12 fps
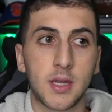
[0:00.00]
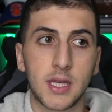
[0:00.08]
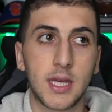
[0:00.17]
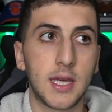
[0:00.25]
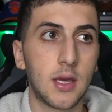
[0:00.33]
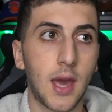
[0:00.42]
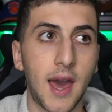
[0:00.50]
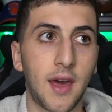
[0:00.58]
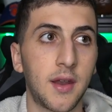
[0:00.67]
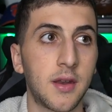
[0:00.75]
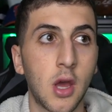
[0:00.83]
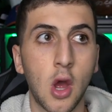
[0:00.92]
He
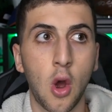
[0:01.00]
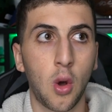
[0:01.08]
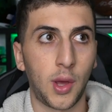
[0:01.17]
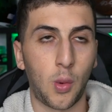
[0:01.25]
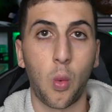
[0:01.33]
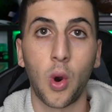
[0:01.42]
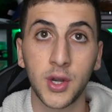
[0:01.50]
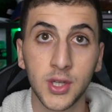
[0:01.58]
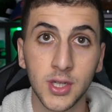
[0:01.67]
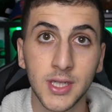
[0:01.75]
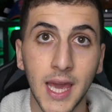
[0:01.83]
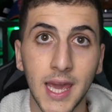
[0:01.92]
had like one
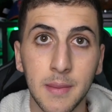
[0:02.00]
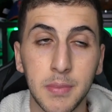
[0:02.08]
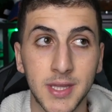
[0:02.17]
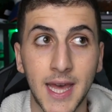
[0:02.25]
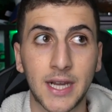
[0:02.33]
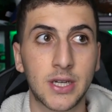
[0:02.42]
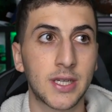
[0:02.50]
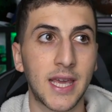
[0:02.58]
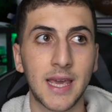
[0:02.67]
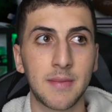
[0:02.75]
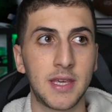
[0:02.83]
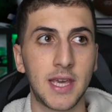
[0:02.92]
good game, but that good
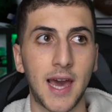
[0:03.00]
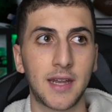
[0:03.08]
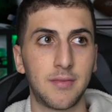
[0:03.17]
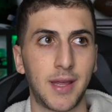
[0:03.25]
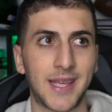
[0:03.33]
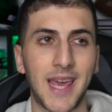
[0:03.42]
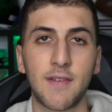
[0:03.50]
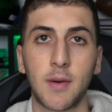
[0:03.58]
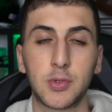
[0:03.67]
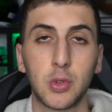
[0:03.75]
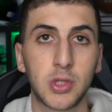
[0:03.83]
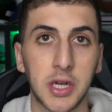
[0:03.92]
game he had like gave
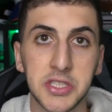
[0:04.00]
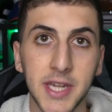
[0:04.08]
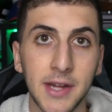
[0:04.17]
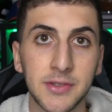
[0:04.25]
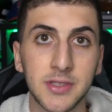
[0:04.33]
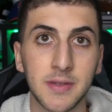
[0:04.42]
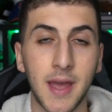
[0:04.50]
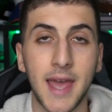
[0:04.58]
up two touchdowns,